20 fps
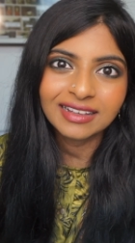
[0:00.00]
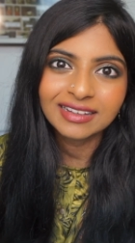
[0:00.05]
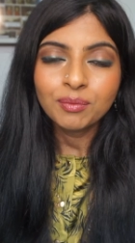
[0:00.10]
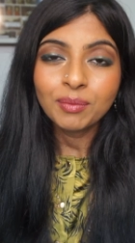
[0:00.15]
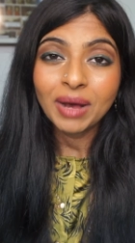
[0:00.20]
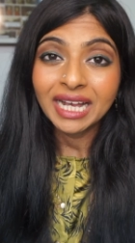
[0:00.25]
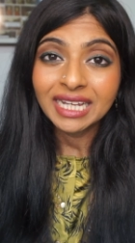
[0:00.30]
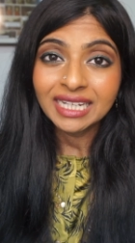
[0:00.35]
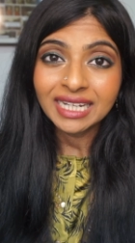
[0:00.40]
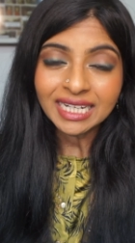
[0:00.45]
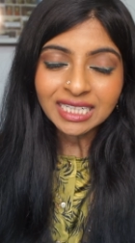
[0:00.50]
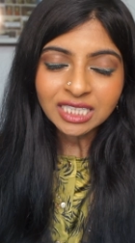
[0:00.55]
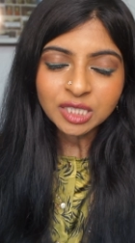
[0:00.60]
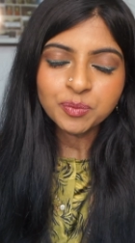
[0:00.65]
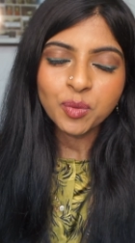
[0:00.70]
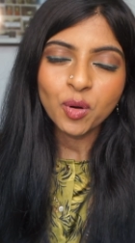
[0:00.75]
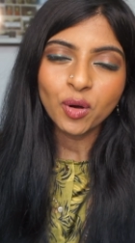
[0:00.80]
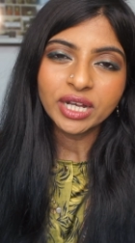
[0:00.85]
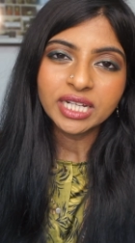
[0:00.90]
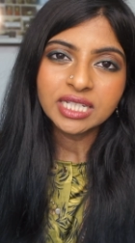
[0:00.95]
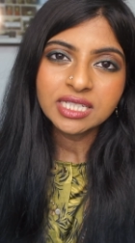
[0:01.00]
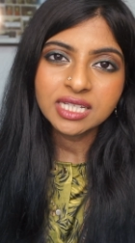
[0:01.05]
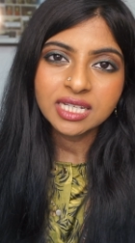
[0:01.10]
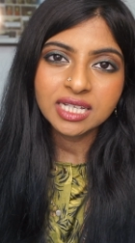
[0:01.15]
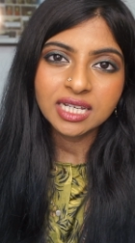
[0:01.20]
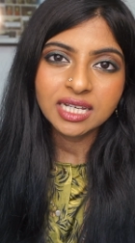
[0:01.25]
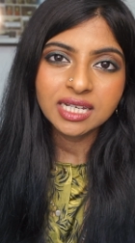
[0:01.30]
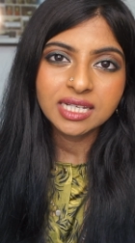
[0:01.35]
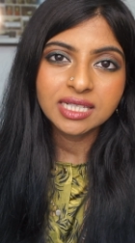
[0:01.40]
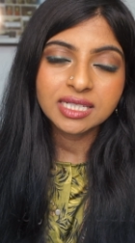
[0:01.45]
My next point
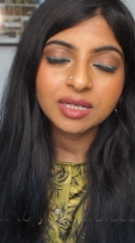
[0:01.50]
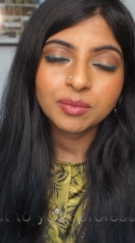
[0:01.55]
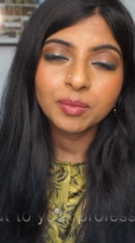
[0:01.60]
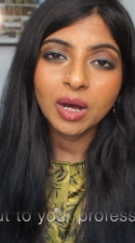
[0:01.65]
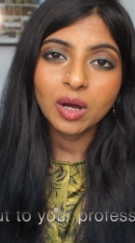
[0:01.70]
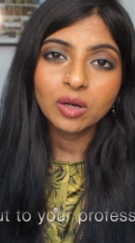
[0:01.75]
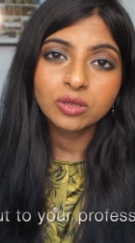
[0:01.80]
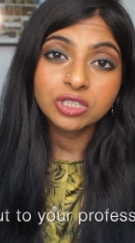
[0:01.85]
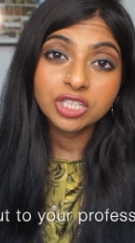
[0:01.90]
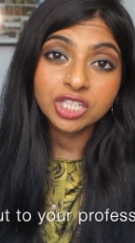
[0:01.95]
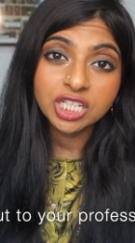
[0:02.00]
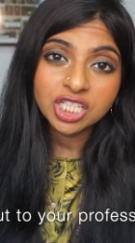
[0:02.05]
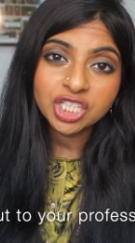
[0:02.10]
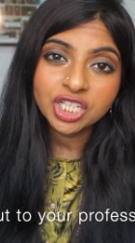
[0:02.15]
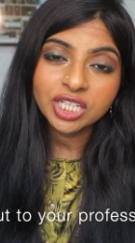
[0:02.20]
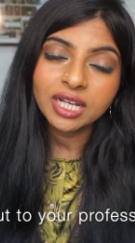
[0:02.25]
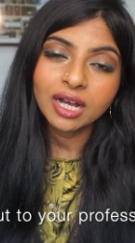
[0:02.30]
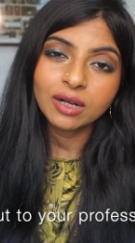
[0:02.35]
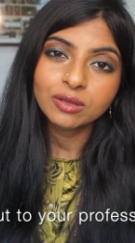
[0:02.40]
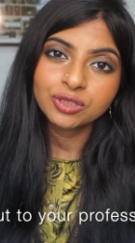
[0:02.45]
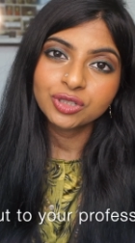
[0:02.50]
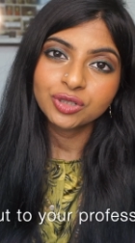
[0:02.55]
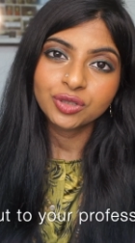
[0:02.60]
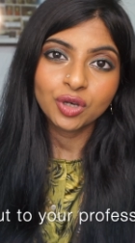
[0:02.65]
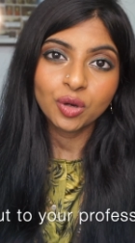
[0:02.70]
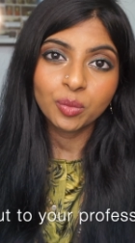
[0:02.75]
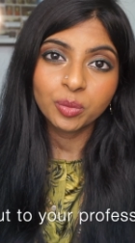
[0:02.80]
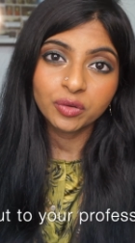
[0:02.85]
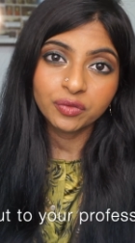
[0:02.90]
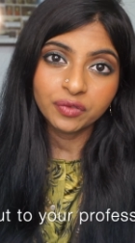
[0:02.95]
is about reaching out to
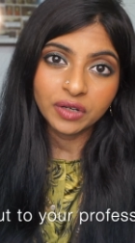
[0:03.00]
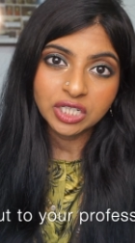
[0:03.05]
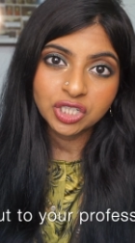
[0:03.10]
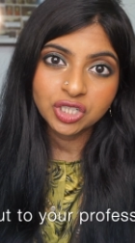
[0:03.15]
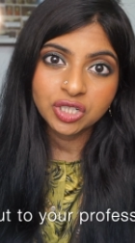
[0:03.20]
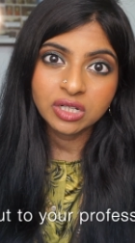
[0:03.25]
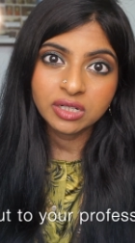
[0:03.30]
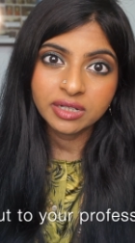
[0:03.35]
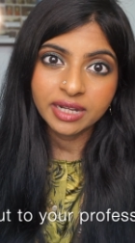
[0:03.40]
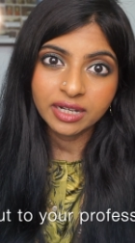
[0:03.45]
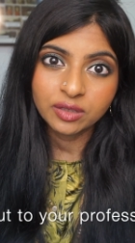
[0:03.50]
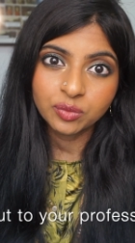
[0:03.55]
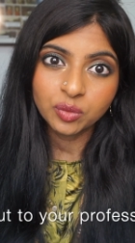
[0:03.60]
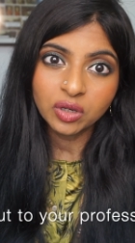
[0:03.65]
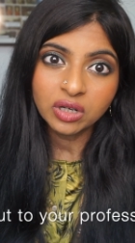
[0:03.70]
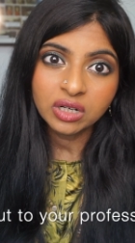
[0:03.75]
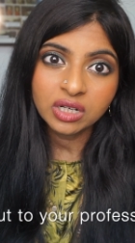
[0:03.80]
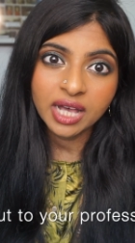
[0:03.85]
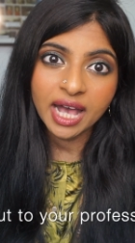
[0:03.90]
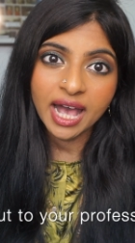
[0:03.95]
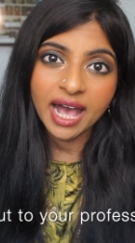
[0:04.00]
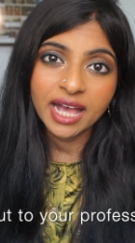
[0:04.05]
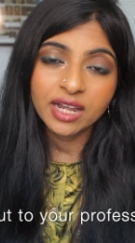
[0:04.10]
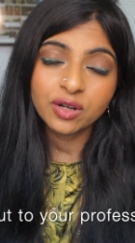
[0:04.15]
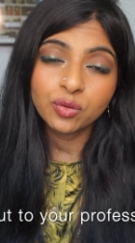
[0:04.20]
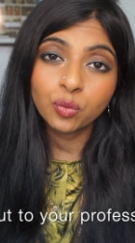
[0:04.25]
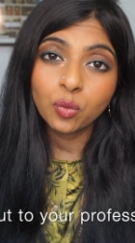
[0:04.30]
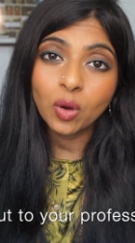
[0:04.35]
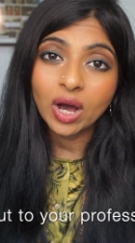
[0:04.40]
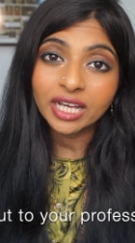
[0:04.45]
your professional network
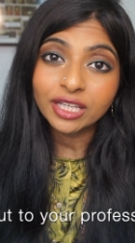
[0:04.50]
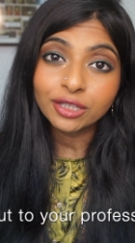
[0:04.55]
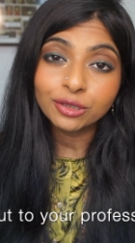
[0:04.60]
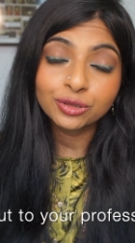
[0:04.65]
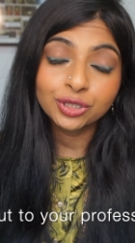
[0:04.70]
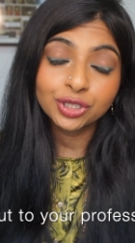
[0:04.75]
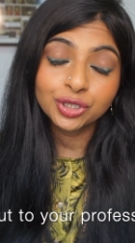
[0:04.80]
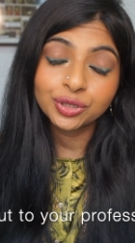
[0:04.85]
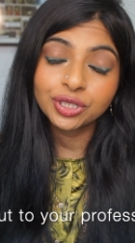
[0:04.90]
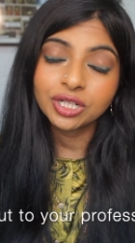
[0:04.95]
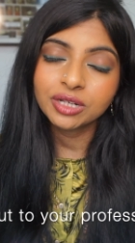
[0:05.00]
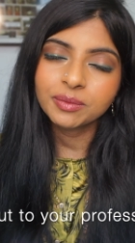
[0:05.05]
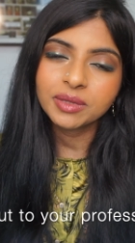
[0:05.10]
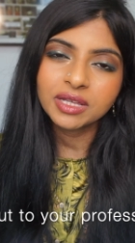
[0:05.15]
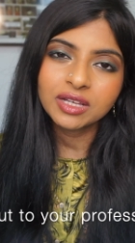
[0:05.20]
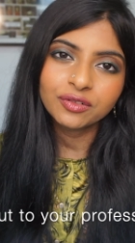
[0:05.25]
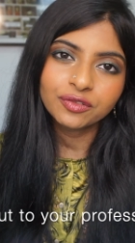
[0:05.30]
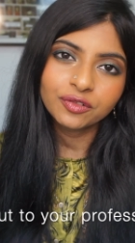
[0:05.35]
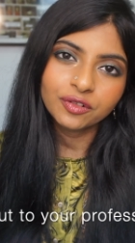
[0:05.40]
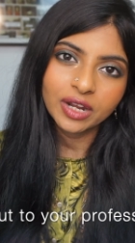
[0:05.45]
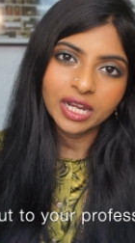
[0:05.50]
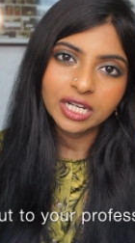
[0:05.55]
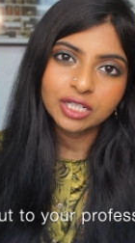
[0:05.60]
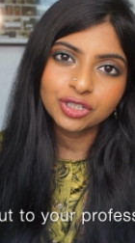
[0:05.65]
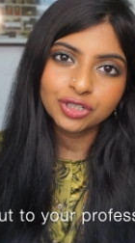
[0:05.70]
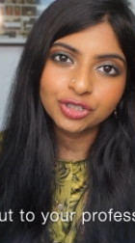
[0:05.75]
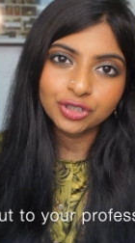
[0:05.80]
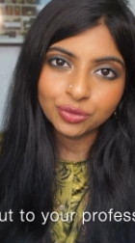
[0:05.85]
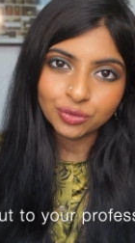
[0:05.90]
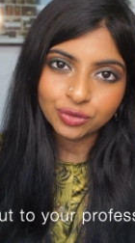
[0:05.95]
and why you shouldn't be afraid
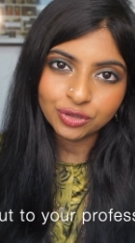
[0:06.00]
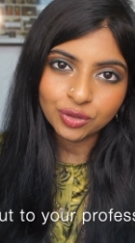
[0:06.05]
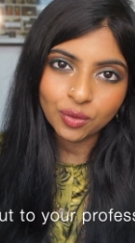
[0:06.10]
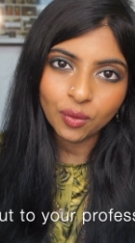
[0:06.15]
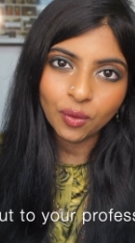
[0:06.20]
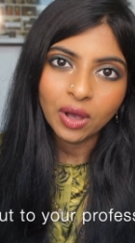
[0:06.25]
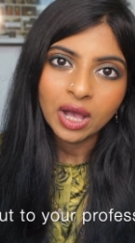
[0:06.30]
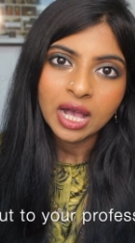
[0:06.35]
to do so.